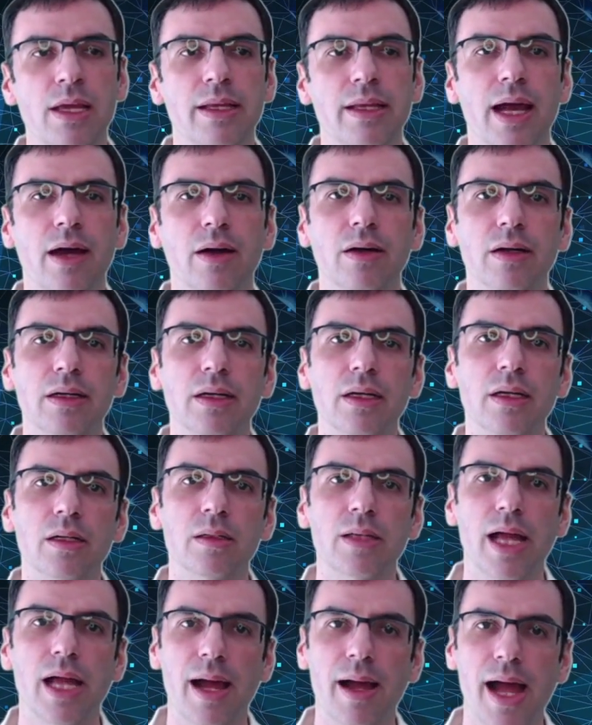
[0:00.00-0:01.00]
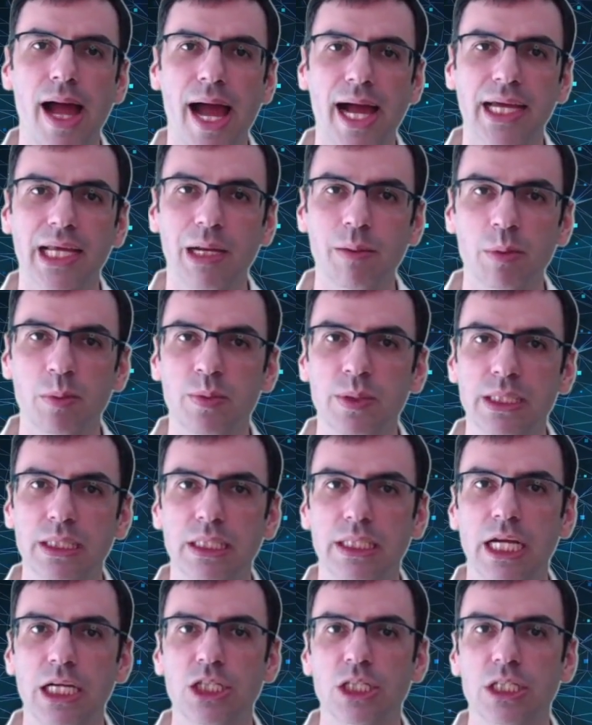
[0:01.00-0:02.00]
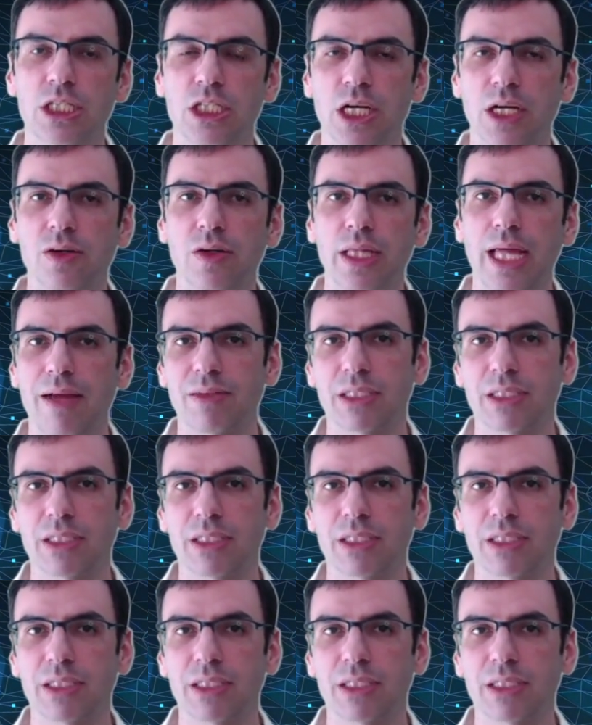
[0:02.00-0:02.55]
Now, academic presentations generally